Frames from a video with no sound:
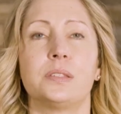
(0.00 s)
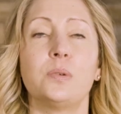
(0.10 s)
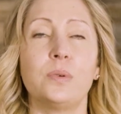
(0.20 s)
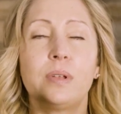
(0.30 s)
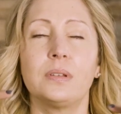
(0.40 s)

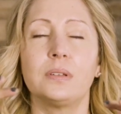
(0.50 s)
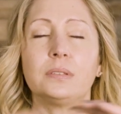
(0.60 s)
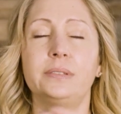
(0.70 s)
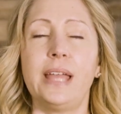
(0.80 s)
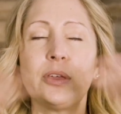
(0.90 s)
So
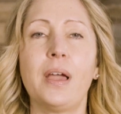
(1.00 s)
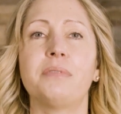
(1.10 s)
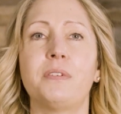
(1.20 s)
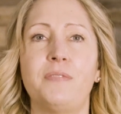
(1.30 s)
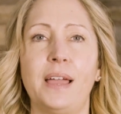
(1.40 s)
now you
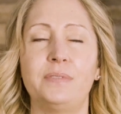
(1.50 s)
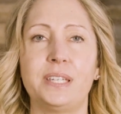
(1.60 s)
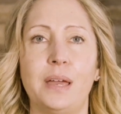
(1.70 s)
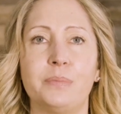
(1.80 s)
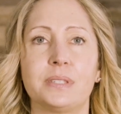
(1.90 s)
have the 5
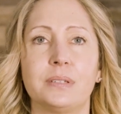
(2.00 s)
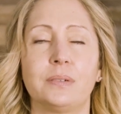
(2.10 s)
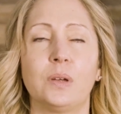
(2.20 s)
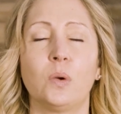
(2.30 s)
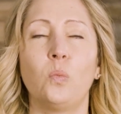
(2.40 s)
tips.
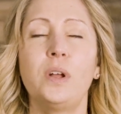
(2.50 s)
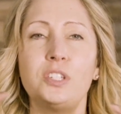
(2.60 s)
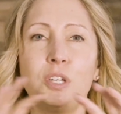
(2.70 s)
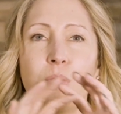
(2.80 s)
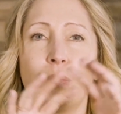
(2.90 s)

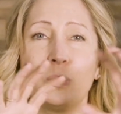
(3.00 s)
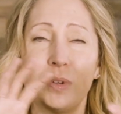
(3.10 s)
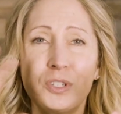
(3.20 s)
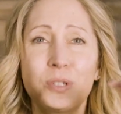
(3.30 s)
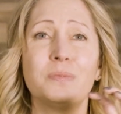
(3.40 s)
Once
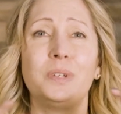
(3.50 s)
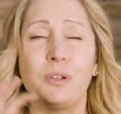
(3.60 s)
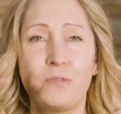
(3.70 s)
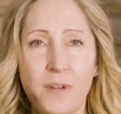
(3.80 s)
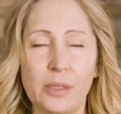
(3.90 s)

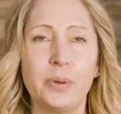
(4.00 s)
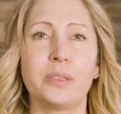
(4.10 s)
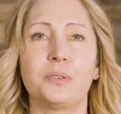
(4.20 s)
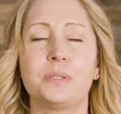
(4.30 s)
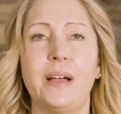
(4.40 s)
you're following
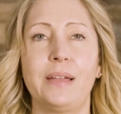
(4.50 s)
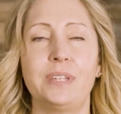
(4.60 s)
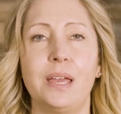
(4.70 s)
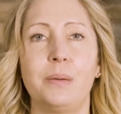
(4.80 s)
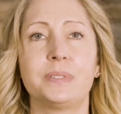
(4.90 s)
those 5
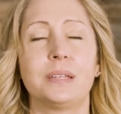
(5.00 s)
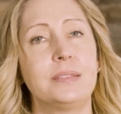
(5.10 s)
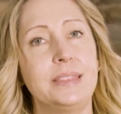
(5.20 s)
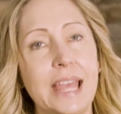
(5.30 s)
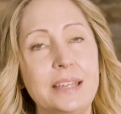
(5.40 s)
tips,
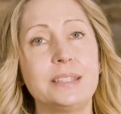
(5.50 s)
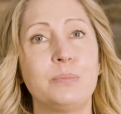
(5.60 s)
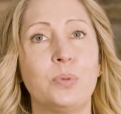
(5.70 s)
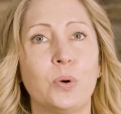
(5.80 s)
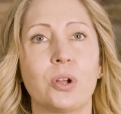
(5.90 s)
then it's
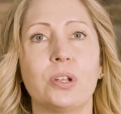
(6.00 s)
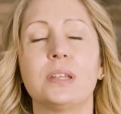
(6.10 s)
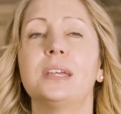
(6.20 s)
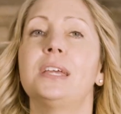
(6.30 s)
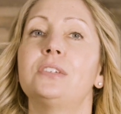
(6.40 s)

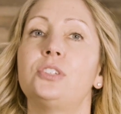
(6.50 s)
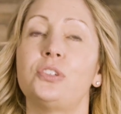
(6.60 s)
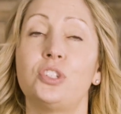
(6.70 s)
important to